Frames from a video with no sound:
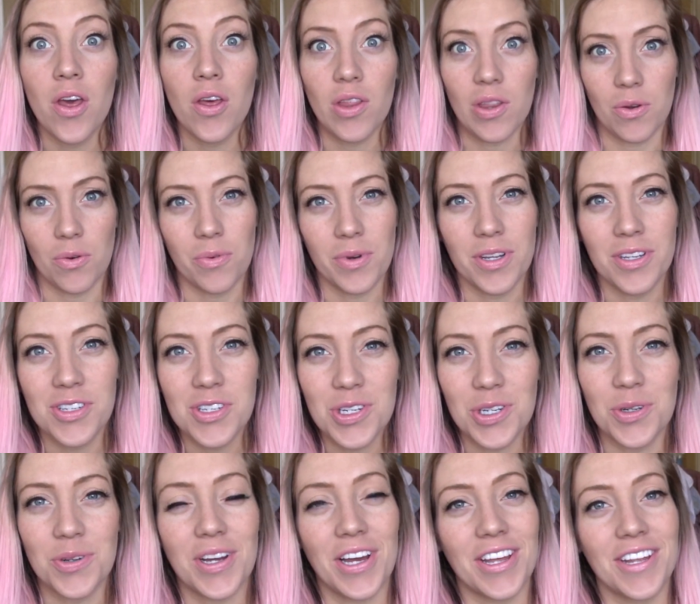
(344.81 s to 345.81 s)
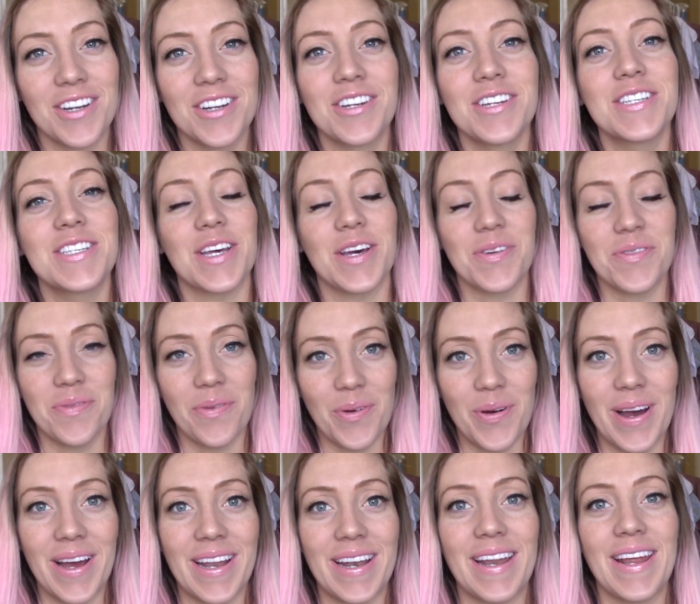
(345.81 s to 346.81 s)
the real true colors of
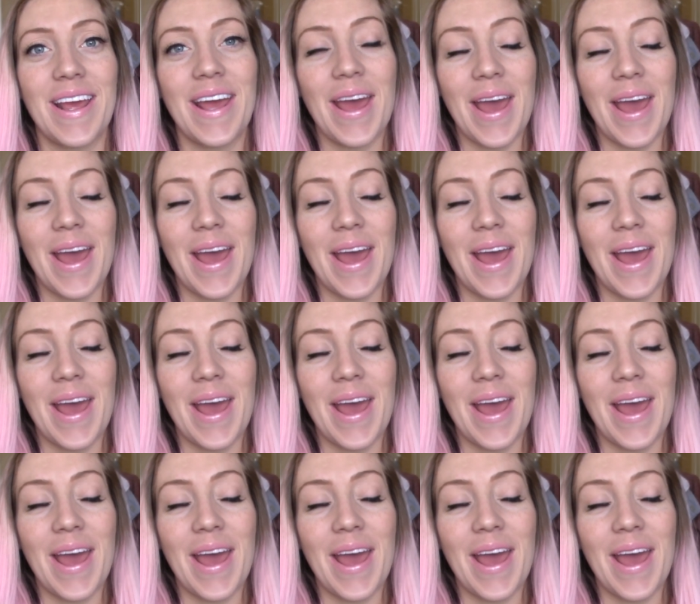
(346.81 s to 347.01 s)
what